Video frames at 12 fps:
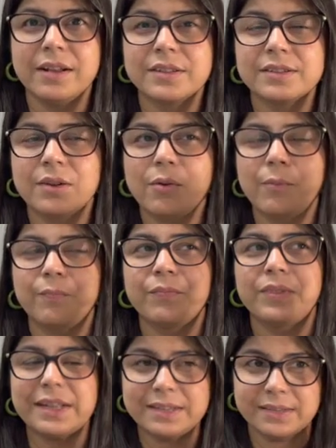So
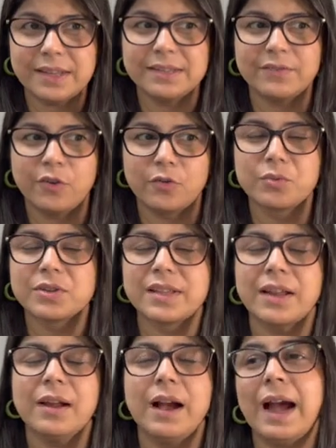that's that's the foremost
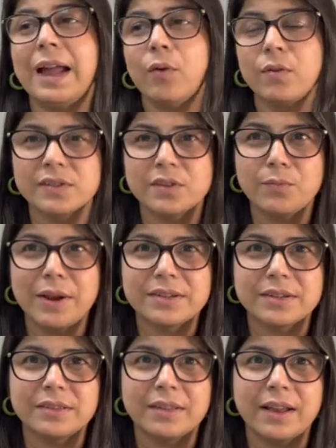thing. I also
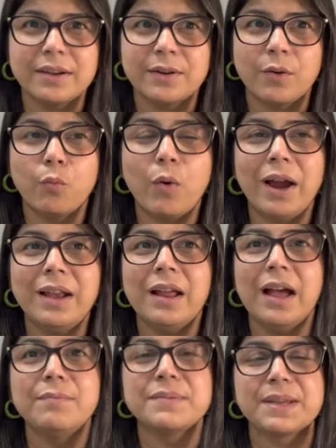mentioned that while
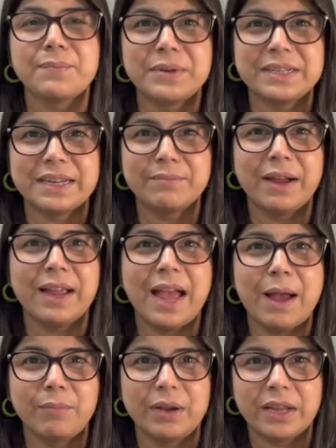I'm submitting my
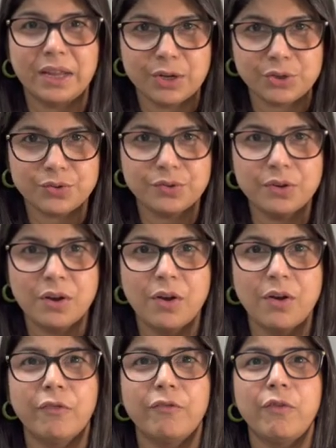application
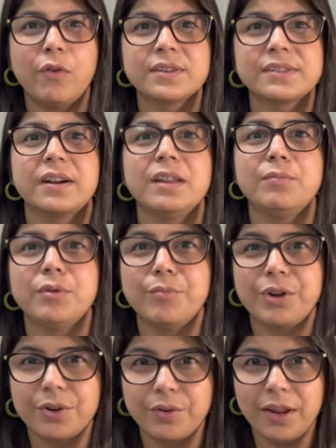for study
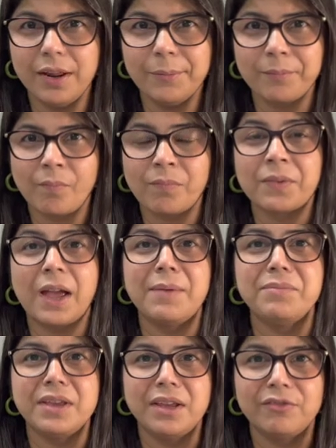permit today,
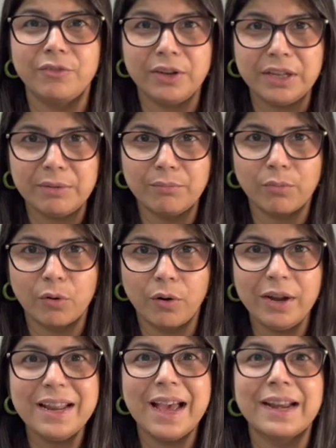I'm gainfully
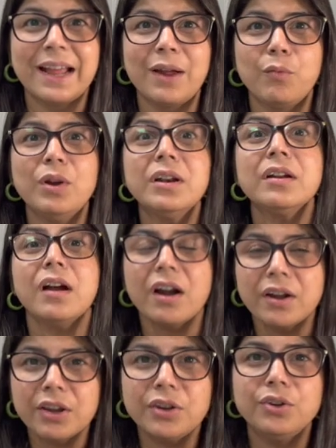employed and I will
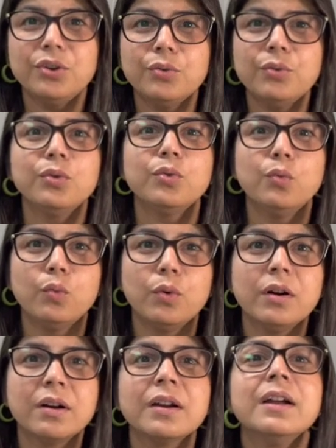continue to
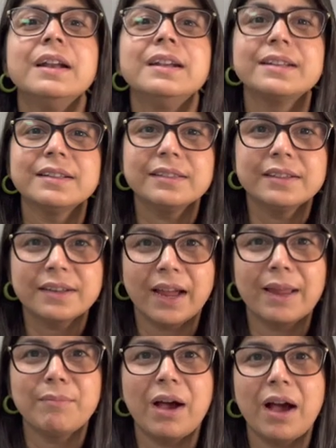work till the
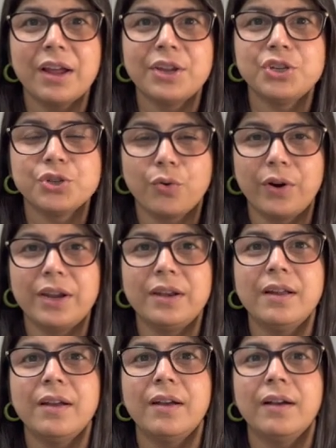time I
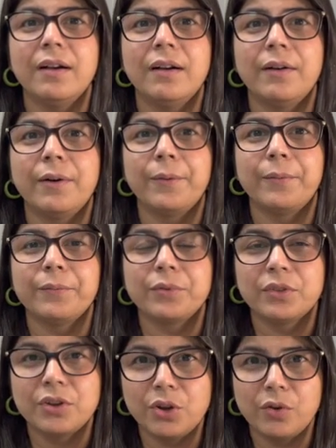join um,
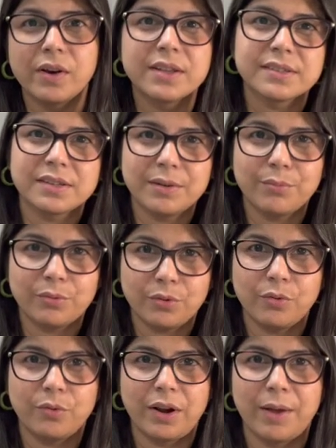the university
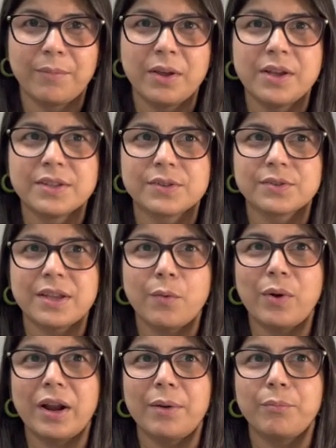program. So, say
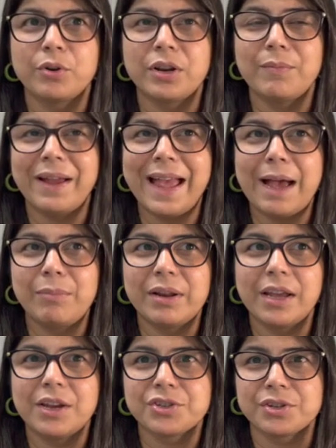when I put in my
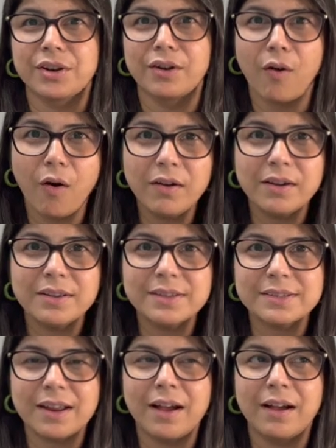application in
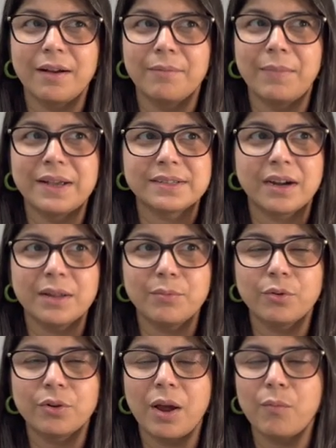August, uh, my study
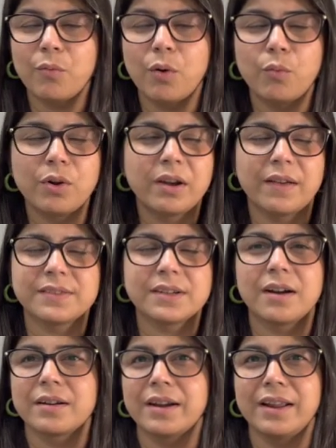program wouldn't have
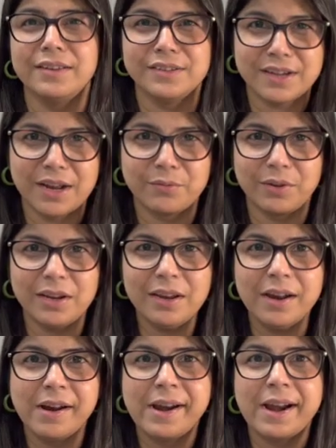started in January,
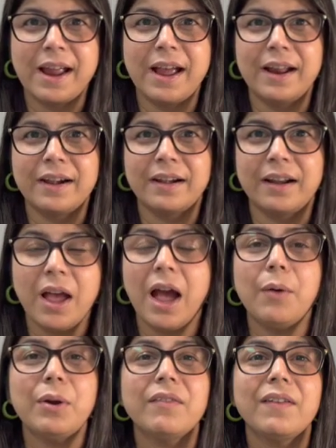and
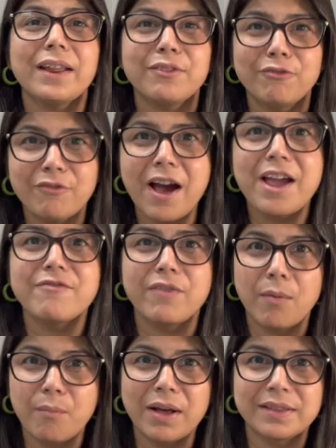I would have like five
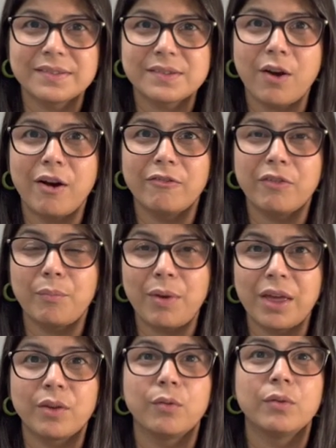months of
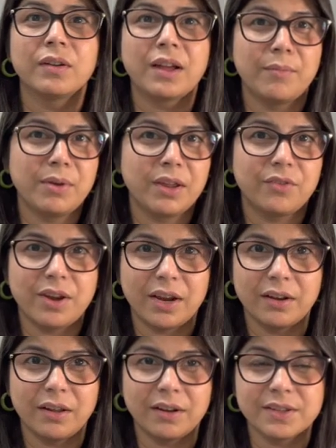payroll coming in
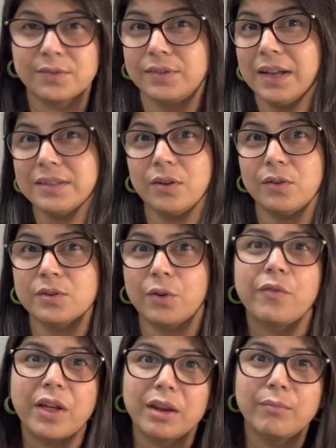regularly. So, that's also
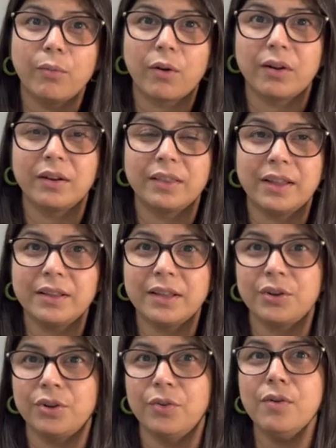a very important thing
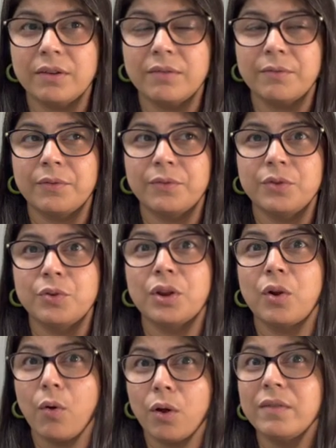that you know you
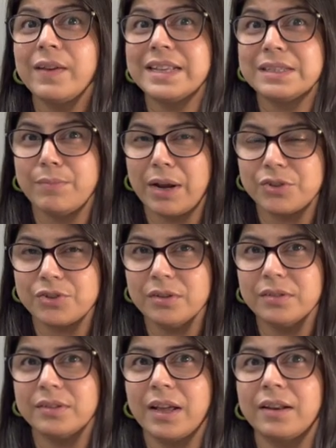can always mention
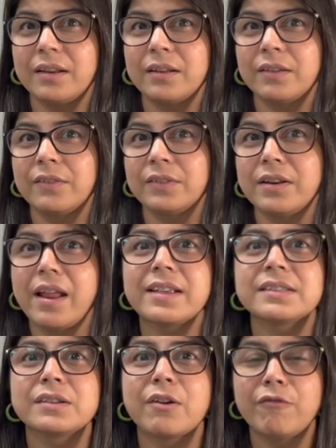that the
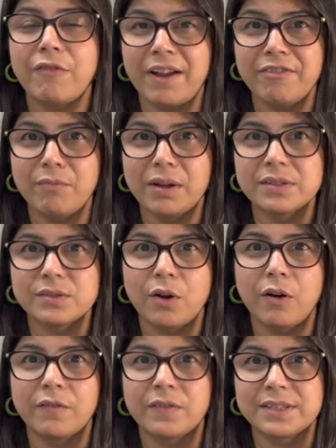next five months
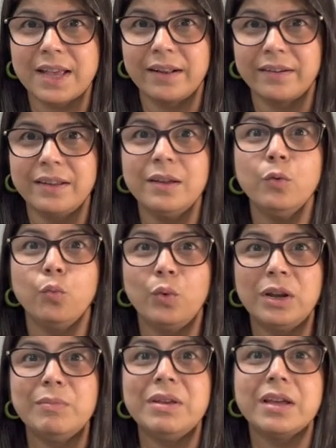of salary
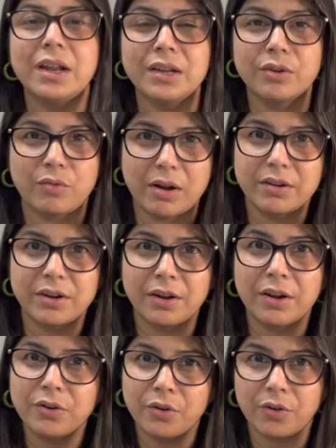will be getting credited
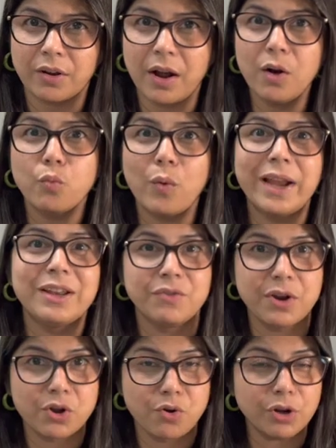in your account while
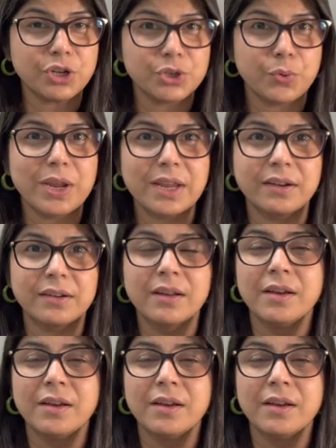you are not showing it